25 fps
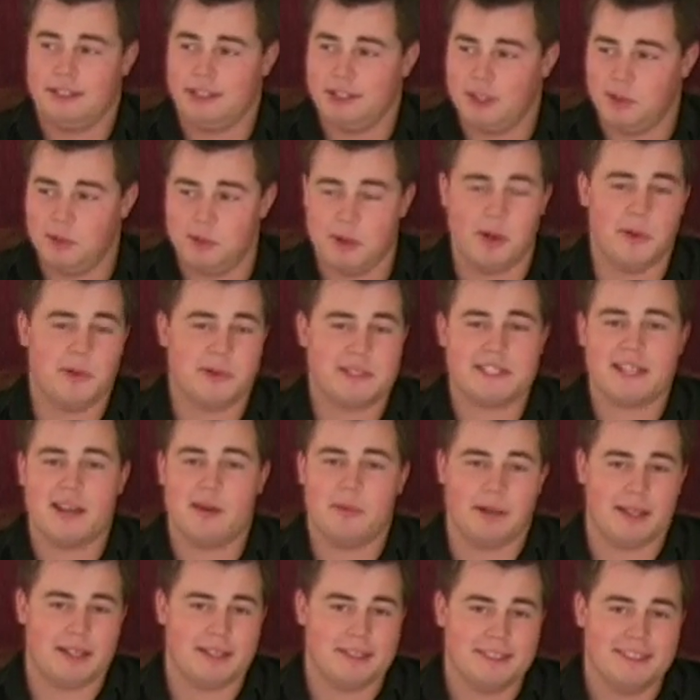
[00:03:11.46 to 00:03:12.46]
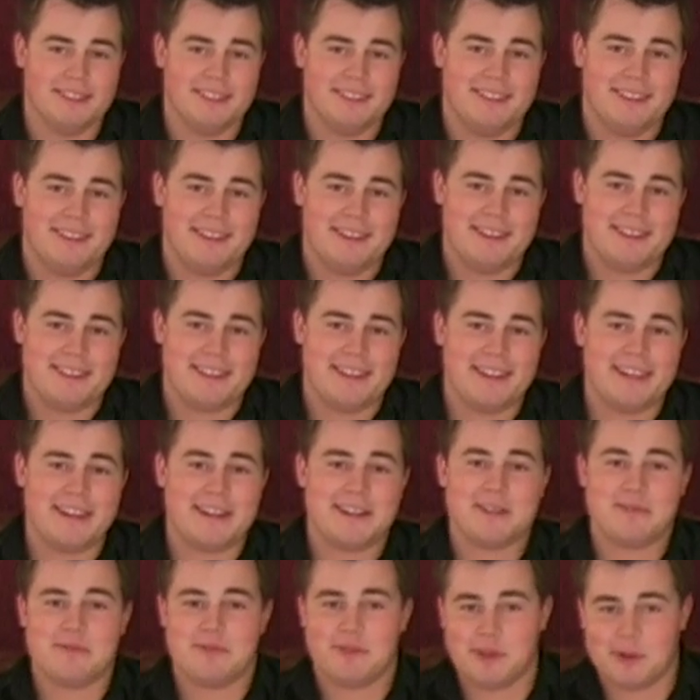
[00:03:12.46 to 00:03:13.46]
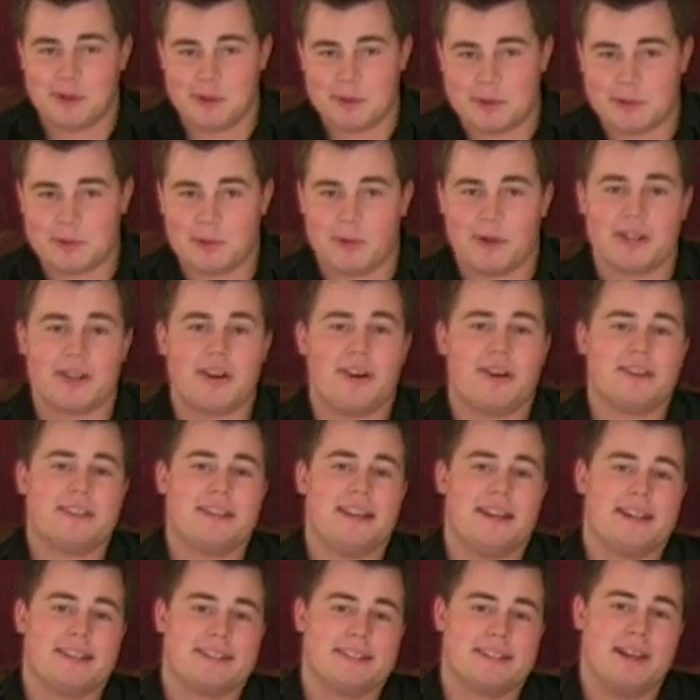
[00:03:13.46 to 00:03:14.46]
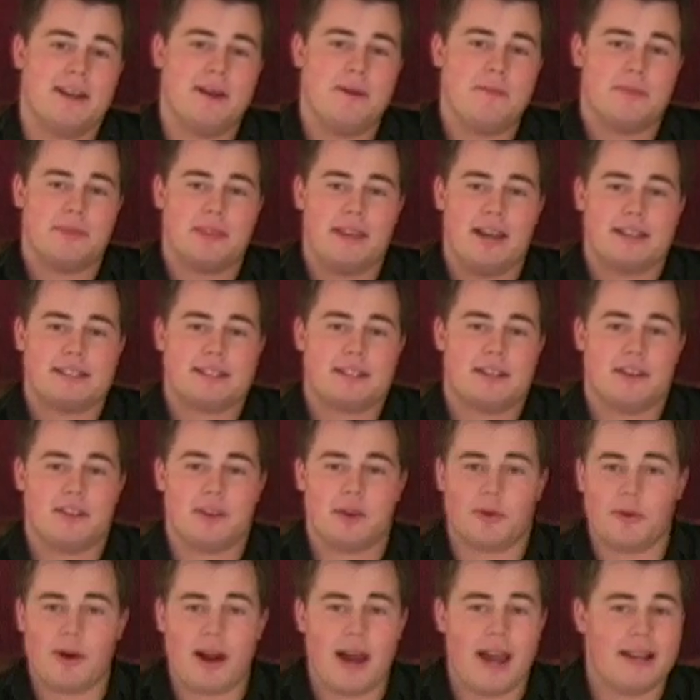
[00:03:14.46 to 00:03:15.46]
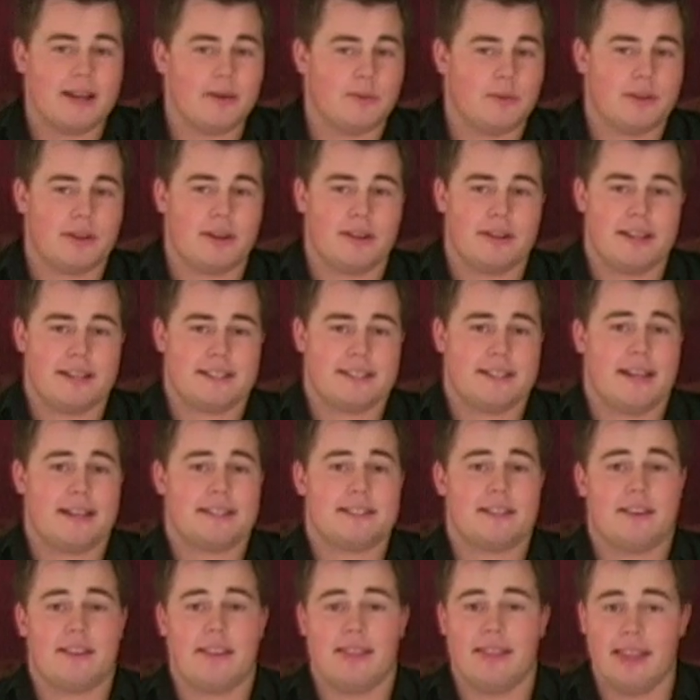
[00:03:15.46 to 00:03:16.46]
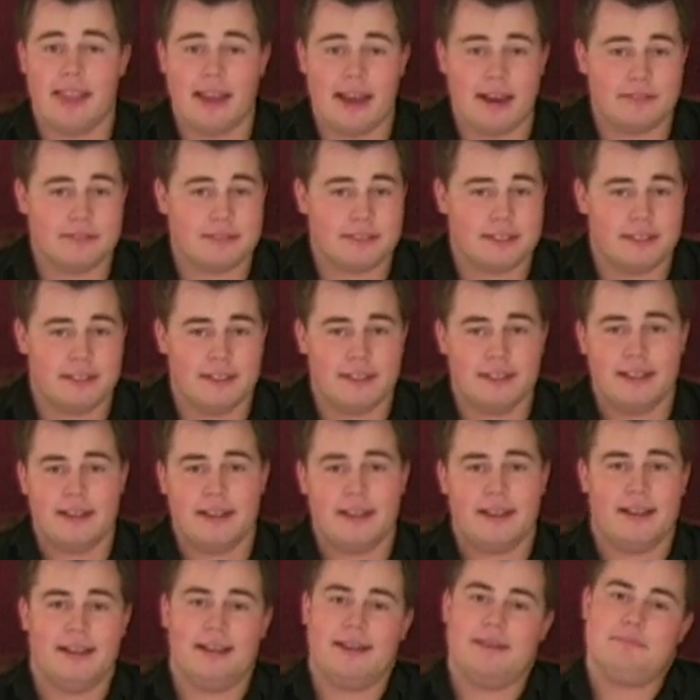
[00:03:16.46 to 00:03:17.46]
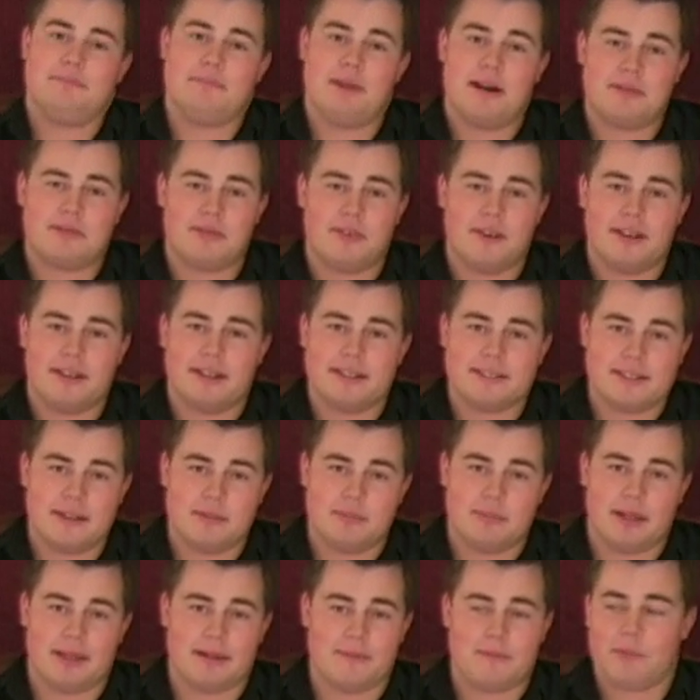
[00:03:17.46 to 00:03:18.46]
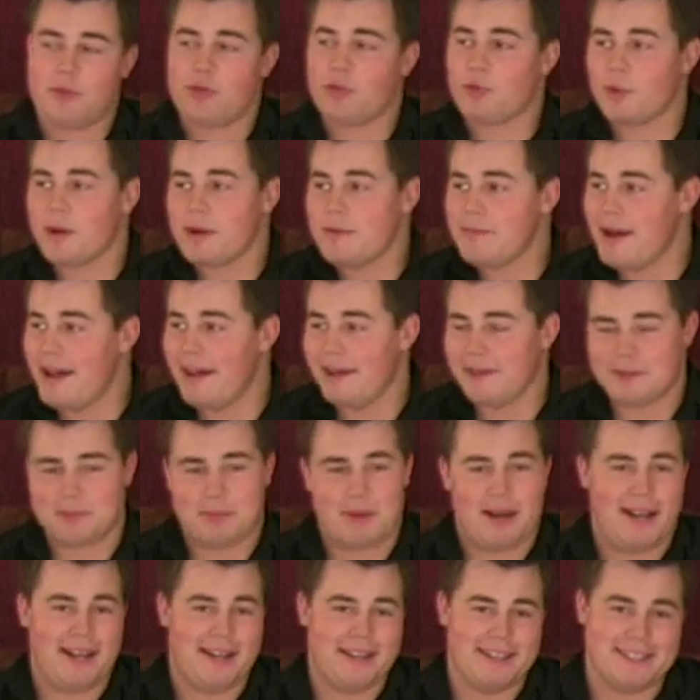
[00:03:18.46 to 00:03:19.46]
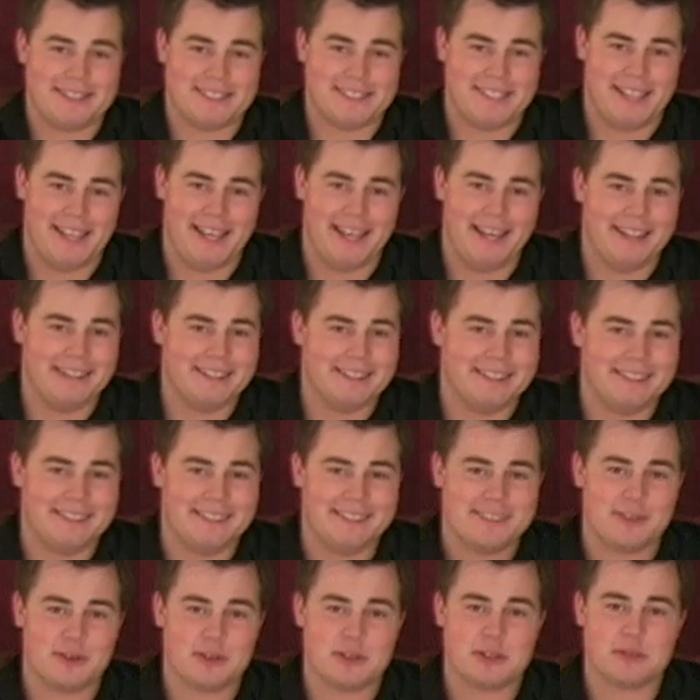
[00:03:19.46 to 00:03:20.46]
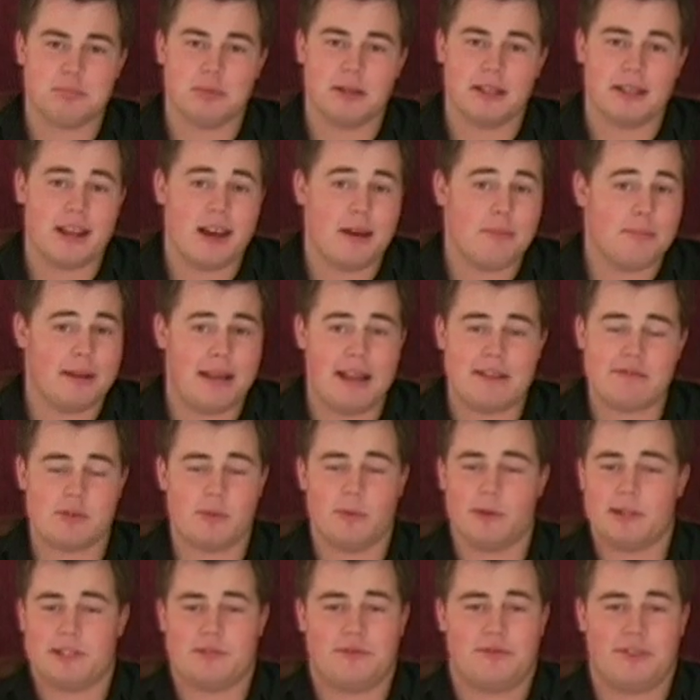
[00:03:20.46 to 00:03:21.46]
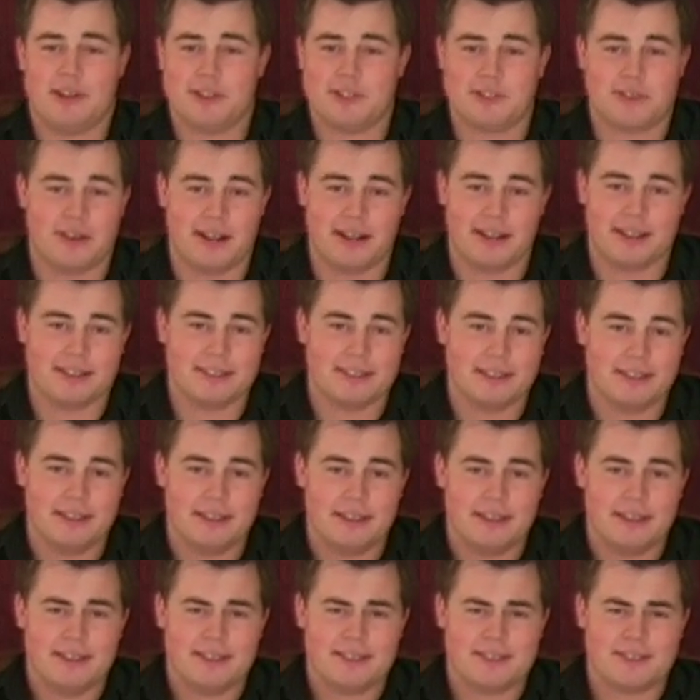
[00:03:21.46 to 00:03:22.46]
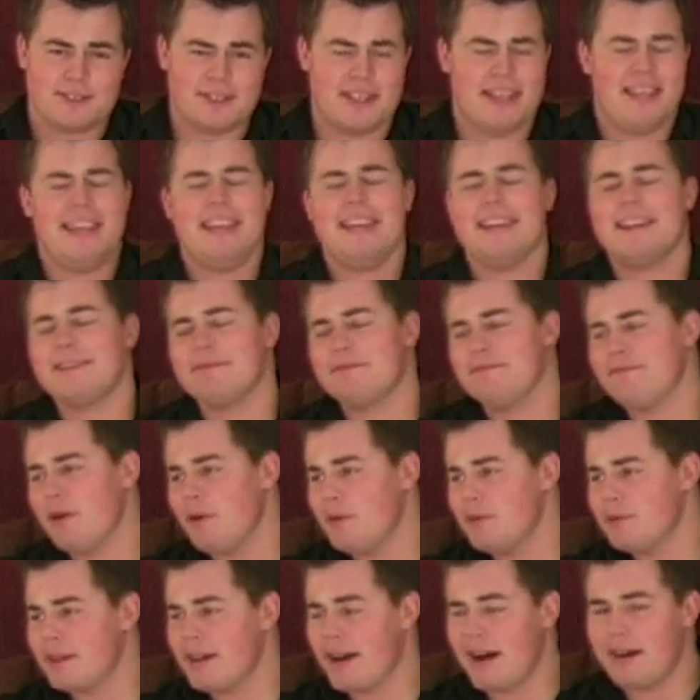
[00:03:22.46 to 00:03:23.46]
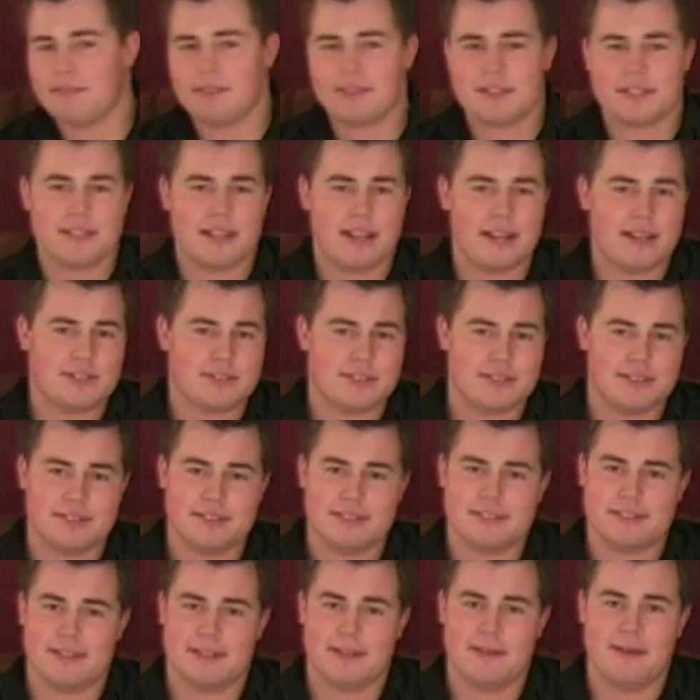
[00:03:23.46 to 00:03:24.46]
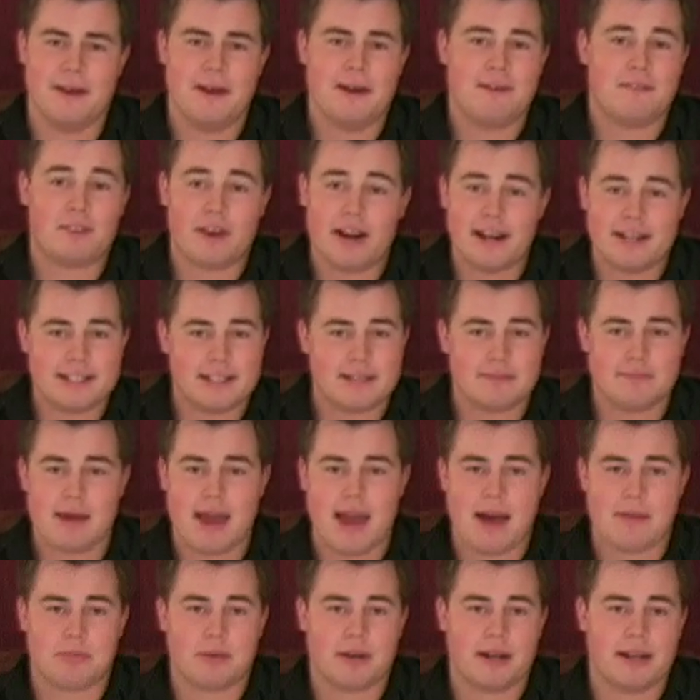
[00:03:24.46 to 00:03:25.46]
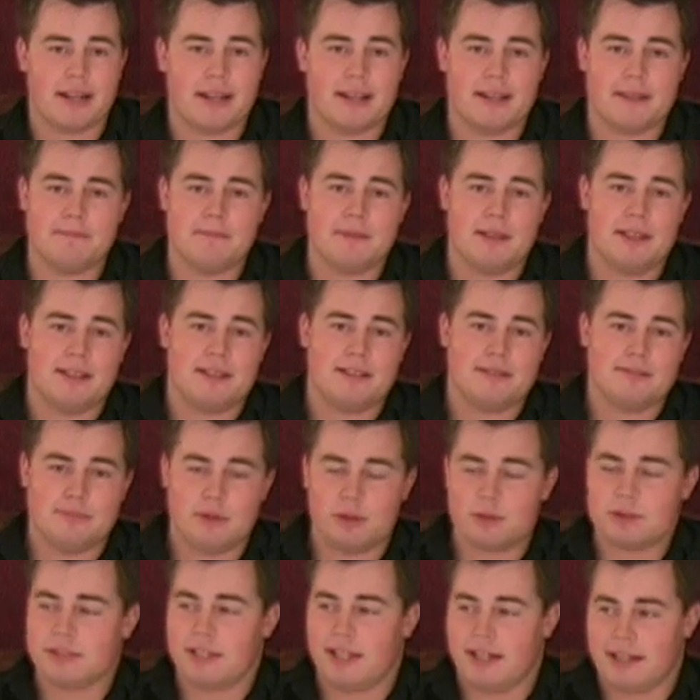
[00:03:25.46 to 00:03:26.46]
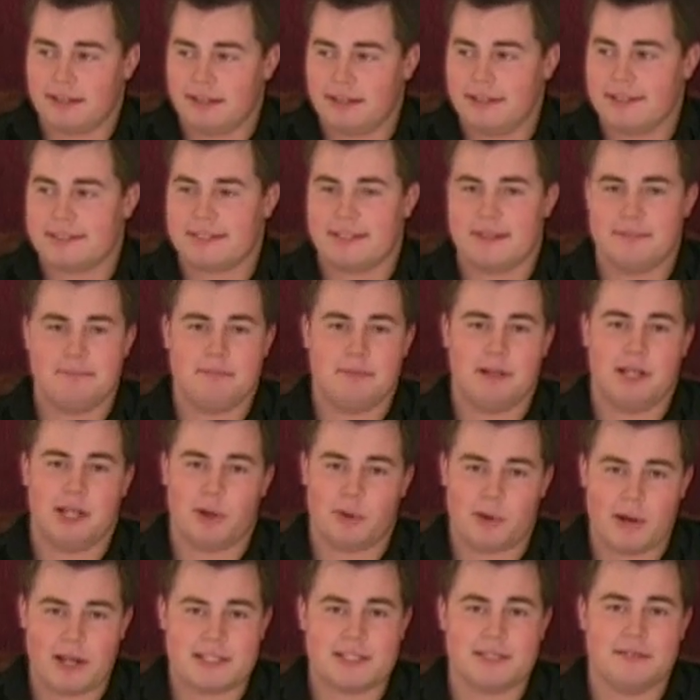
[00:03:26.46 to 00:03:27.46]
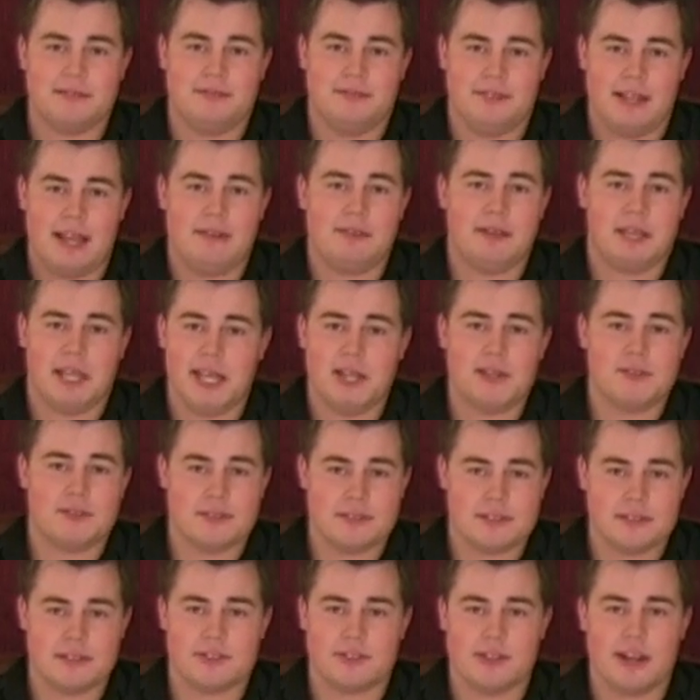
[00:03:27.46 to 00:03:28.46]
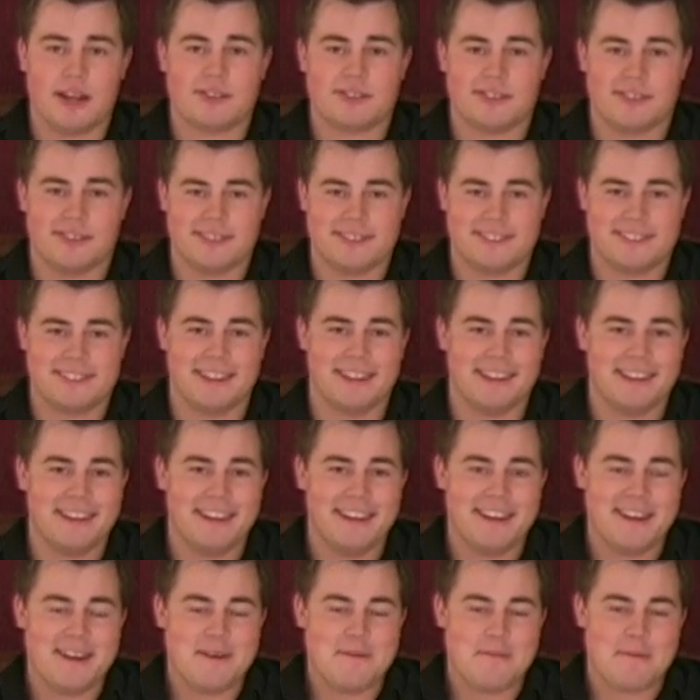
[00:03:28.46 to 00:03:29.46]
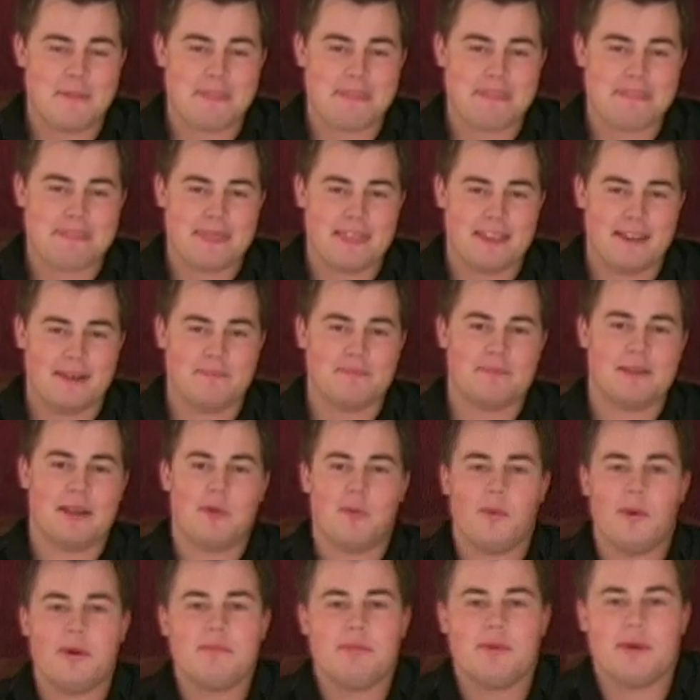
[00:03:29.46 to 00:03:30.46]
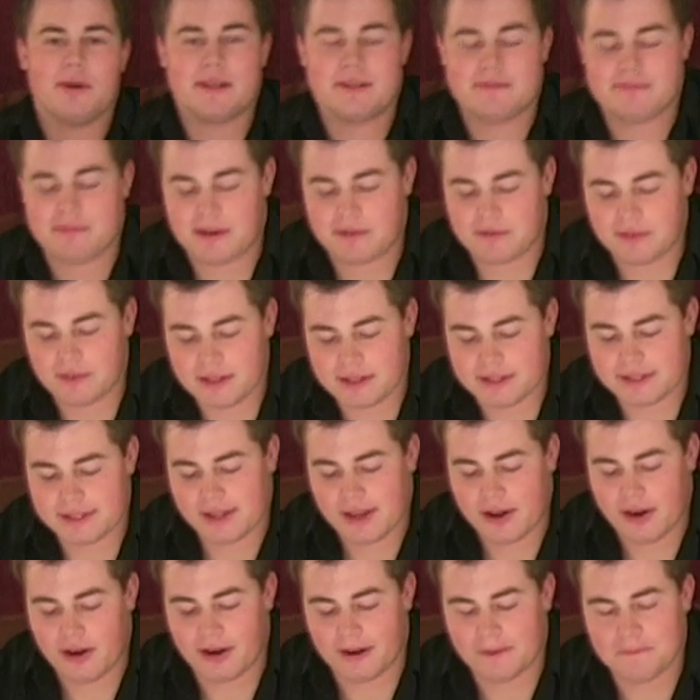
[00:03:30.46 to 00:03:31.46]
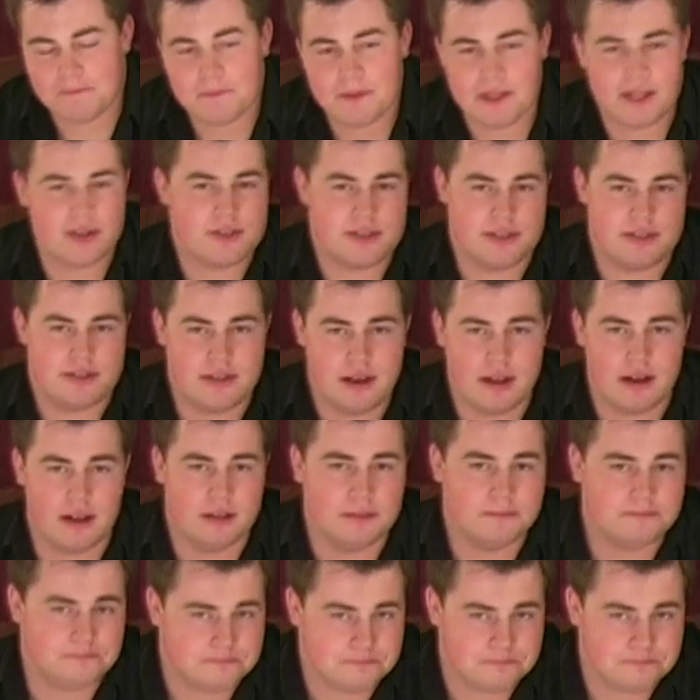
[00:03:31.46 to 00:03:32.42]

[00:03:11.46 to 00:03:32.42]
you know what's coming. They get confused. One car takes the exit on the right, and one car takes an exit on the left. My friend ends up like 3 miles behind his dad. They're split up, and everyone is frustrated. There's heated phone conversations and frantic map reading, and most likely some aggressive navigation suggestions. At one point, my friend's car enters a tunnel.